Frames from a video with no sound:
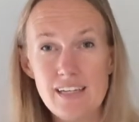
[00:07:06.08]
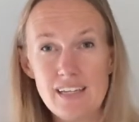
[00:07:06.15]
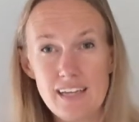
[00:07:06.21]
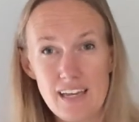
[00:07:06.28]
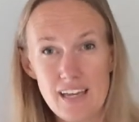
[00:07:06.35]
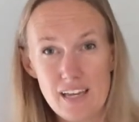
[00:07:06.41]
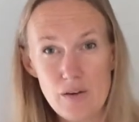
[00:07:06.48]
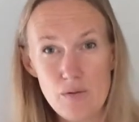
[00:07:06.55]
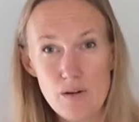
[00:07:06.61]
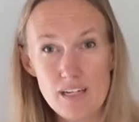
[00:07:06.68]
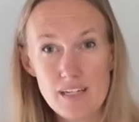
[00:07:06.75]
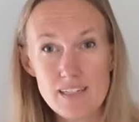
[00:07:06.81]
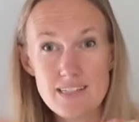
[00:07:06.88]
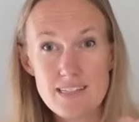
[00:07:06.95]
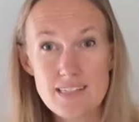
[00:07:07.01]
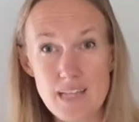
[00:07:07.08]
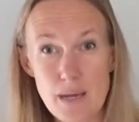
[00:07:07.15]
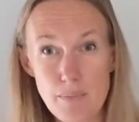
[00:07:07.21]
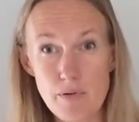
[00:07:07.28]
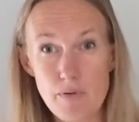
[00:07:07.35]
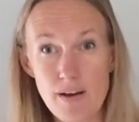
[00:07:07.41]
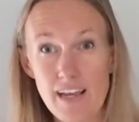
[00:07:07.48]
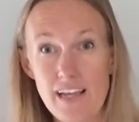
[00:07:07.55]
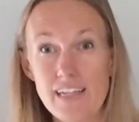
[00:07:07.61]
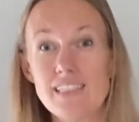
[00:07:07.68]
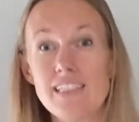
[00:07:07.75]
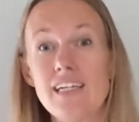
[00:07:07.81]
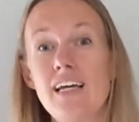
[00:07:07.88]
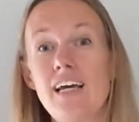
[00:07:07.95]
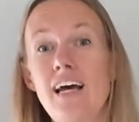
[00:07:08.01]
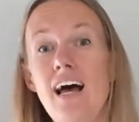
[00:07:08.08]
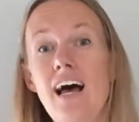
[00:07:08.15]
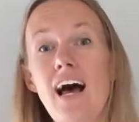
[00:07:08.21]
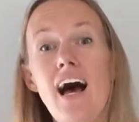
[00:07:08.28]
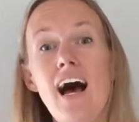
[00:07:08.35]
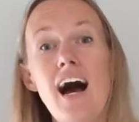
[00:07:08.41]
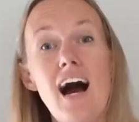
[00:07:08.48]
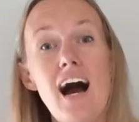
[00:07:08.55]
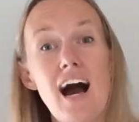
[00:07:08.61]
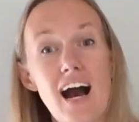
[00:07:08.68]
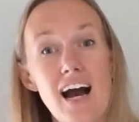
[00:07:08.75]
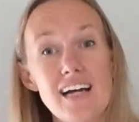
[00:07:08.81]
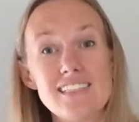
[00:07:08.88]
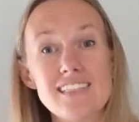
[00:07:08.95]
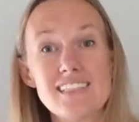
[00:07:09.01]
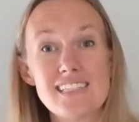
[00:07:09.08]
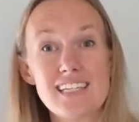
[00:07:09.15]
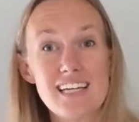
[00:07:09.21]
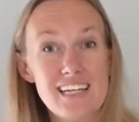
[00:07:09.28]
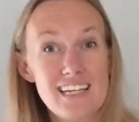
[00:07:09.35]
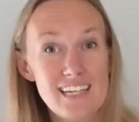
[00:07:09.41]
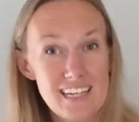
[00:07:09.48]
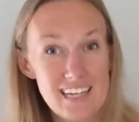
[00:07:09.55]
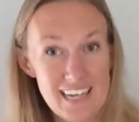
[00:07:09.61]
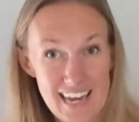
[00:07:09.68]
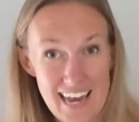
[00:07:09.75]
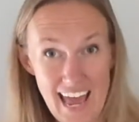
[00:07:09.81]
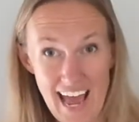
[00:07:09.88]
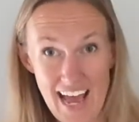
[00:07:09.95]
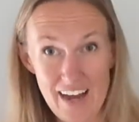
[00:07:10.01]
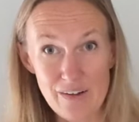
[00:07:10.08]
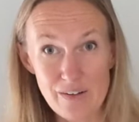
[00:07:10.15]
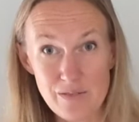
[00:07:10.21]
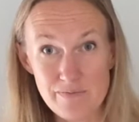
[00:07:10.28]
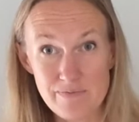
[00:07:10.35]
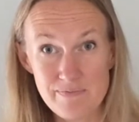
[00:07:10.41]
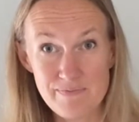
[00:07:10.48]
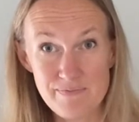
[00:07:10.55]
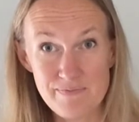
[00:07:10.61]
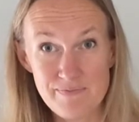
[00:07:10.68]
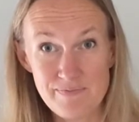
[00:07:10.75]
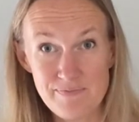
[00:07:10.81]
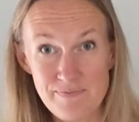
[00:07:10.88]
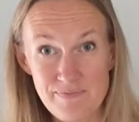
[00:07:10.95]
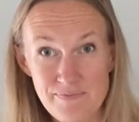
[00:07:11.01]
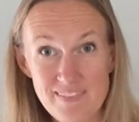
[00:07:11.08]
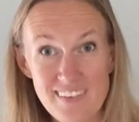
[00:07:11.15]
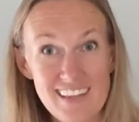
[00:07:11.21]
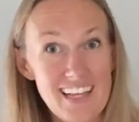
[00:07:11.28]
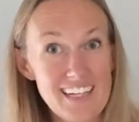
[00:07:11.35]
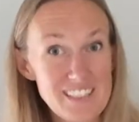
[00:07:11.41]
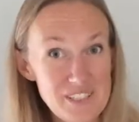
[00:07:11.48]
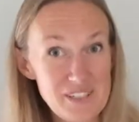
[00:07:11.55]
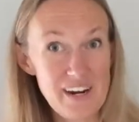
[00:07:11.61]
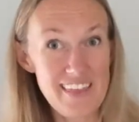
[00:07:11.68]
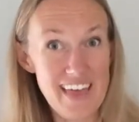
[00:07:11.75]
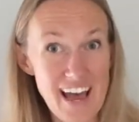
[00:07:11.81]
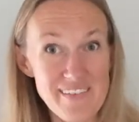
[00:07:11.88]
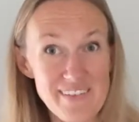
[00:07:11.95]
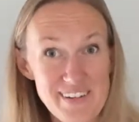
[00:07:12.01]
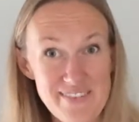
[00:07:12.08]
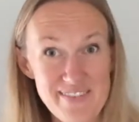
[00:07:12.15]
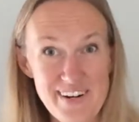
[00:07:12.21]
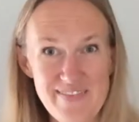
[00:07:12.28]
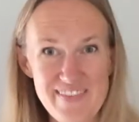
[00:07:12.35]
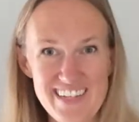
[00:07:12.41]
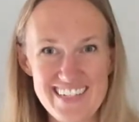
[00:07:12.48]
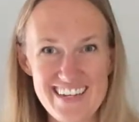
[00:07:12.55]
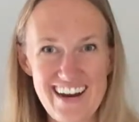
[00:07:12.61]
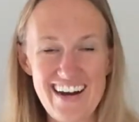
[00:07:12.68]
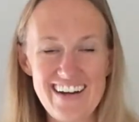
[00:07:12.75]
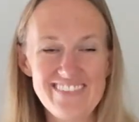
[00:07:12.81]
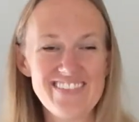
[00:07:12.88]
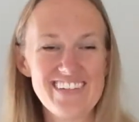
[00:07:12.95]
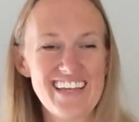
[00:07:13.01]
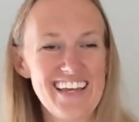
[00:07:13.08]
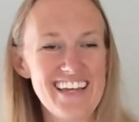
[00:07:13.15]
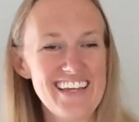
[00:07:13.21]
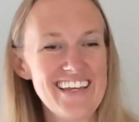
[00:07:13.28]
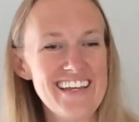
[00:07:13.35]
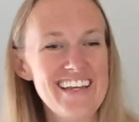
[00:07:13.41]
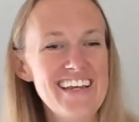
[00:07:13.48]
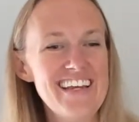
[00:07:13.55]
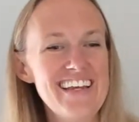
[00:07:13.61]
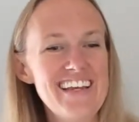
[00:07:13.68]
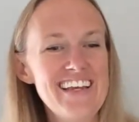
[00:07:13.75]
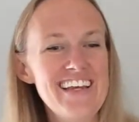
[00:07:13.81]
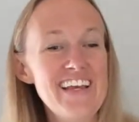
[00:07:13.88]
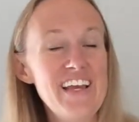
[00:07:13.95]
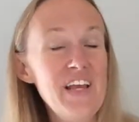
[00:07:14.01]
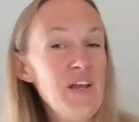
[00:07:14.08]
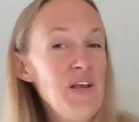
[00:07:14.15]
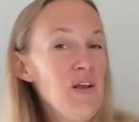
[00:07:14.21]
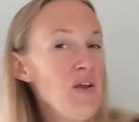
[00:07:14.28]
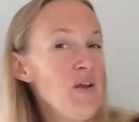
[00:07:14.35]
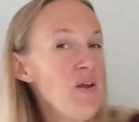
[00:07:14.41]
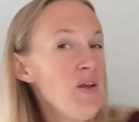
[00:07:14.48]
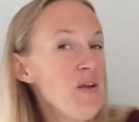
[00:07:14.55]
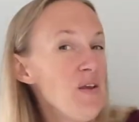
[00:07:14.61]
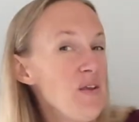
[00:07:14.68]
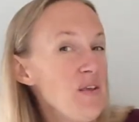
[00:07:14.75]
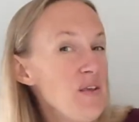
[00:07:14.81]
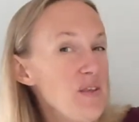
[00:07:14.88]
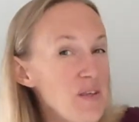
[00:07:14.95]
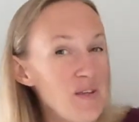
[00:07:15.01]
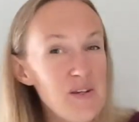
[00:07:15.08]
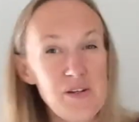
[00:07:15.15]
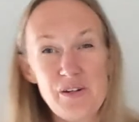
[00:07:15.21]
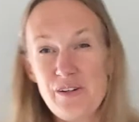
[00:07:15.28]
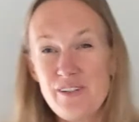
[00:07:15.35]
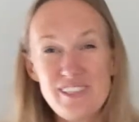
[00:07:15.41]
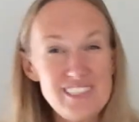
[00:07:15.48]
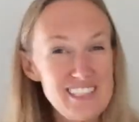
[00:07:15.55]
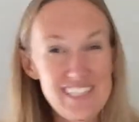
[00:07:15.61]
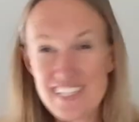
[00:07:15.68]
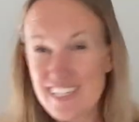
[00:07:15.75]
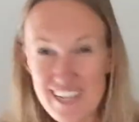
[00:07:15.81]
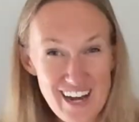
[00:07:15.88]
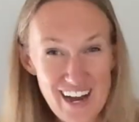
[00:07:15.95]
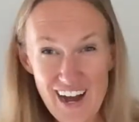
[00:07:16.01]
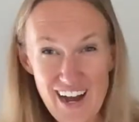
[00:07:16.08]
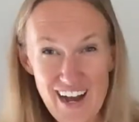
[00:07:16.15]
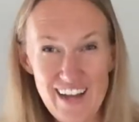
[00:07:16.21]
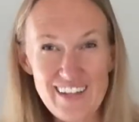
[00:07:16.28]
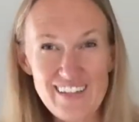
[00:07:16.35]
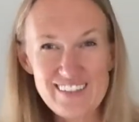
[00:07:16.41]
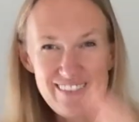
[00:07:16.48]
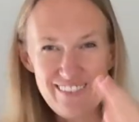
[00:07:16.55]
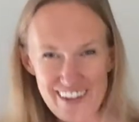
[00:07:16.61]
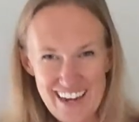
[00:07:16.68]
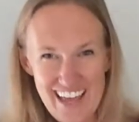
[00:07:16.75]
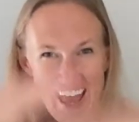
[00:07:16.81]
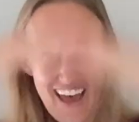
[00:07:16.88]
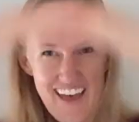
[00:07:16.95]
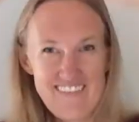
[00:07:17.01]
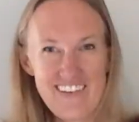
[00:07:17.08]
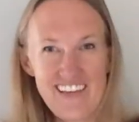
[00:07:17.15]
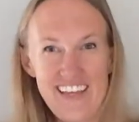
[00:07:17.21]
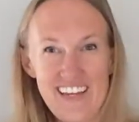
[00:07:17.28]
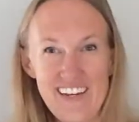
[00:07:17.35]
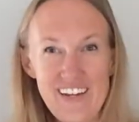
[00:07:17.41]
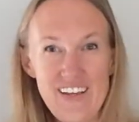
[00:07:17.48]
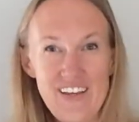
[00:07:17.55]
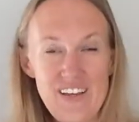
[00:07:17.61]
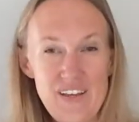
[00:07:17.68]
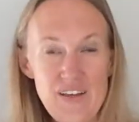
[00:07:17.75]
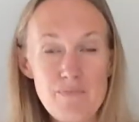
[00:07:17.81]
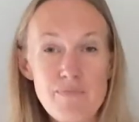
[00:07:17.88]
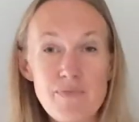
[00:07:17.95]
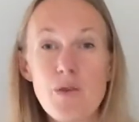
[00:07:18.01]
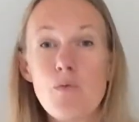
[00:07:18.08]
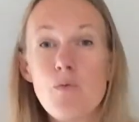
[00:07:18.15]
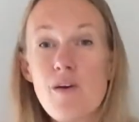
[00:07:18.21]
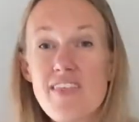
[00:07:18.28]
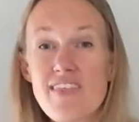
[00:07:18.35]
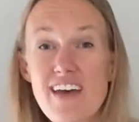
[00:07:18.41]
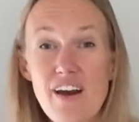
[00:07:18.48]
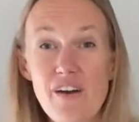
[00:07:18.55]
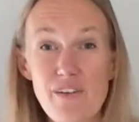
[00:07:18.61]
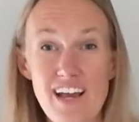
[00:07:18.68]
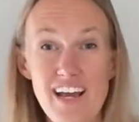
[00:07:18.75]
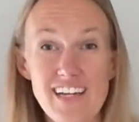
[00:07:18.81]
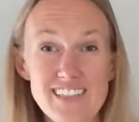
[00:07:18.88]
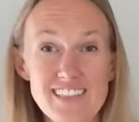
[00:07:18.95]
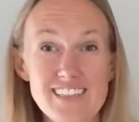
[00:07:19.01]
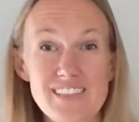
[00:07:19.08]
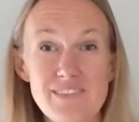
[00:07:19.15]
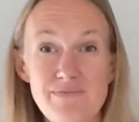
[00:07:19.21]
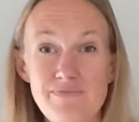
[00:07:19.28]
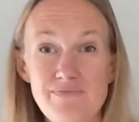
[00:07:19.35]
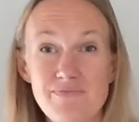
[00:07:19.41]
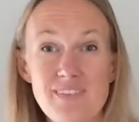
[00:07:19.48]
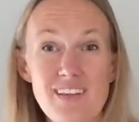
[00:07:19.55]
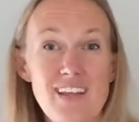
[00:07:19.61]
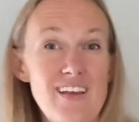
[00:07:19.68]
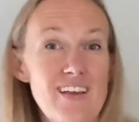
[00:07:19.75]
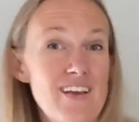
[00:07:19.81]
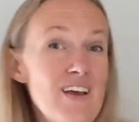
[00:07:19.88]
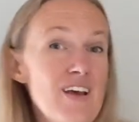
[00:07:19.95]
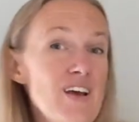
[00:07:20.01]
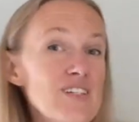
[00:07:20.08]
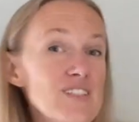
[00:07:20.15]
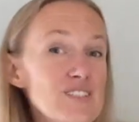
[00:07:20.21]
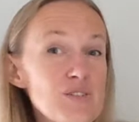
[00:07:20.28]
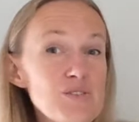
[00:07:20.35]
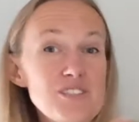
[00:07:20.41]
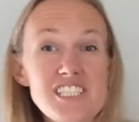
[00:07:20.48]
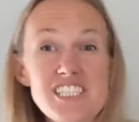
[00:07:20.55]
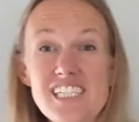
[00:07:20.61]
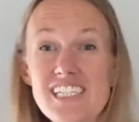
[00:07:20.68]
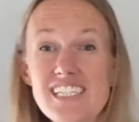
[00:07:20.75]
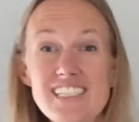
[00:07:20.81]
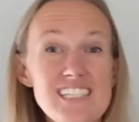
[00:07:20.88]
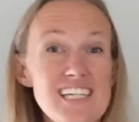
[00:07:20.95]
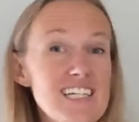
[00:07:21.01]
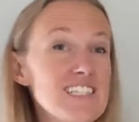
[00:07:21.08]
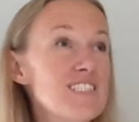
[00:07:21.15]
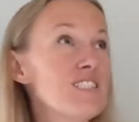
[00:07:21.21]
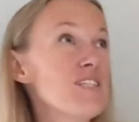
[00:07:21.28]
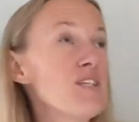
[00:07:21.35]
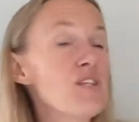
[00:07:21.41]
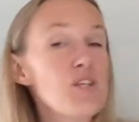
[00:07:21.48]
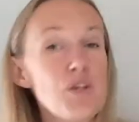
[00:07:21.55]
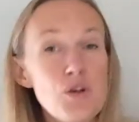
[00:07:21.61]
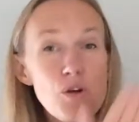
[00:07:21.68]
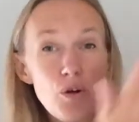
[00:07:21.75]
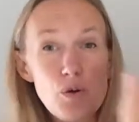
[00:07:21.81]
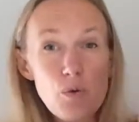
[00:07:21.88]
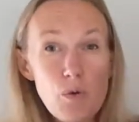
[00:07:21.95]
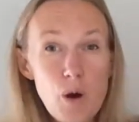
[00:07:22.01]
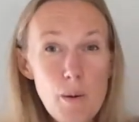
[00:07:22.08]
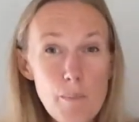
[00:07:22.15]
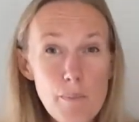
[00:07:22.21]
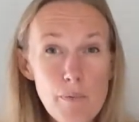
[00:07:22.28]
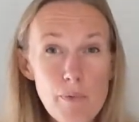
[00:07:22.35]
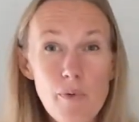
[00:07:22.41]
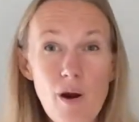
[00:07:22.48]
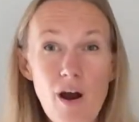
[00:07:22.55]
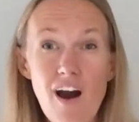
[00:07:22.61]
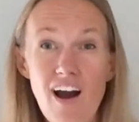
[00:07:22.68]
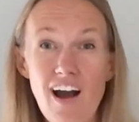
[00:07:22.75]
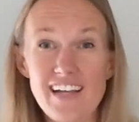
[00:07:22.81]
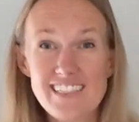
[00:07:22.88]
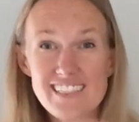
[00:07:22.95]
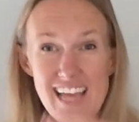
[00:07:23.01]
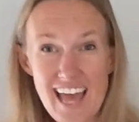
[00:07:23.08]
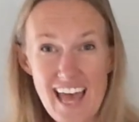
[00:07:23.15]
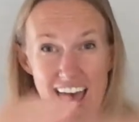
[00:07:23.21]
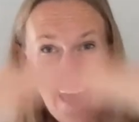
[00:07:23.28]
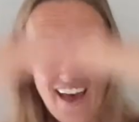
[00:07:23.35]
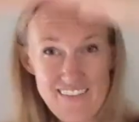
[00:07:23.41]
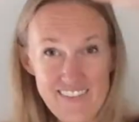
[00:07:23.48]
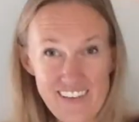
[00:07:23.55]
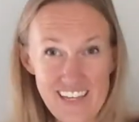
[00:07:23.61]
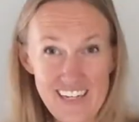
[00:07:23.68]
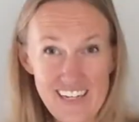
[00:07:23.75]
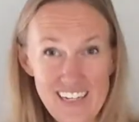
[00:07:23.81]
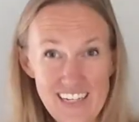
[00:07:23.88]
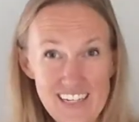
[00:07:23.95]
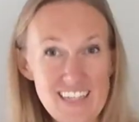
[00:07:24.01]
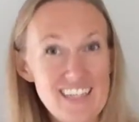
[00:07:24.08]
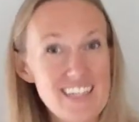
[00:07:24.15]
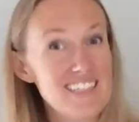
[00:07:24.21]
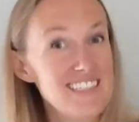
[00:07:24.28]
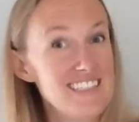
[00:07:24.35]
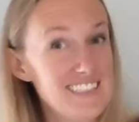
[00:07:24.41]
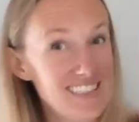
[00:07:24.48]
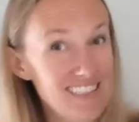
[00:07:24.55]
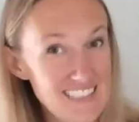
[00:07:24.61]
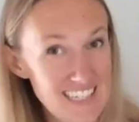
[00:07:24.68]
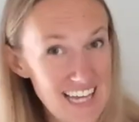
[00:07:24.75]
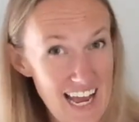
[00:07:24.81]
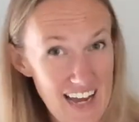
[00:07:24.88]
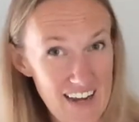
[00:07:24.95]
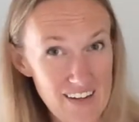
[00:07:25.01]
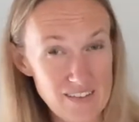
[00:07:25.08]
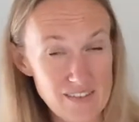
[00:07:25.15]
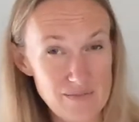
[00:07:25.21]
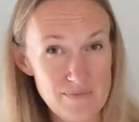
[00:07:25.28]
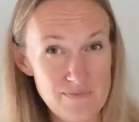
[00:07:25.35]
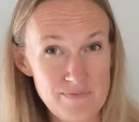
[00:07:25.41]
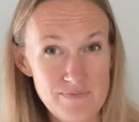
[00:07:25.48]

Okay, what could separate us now? Let's try that one from the top, okay? You did not want heaven without us. So, Jesus, you brought heaven down.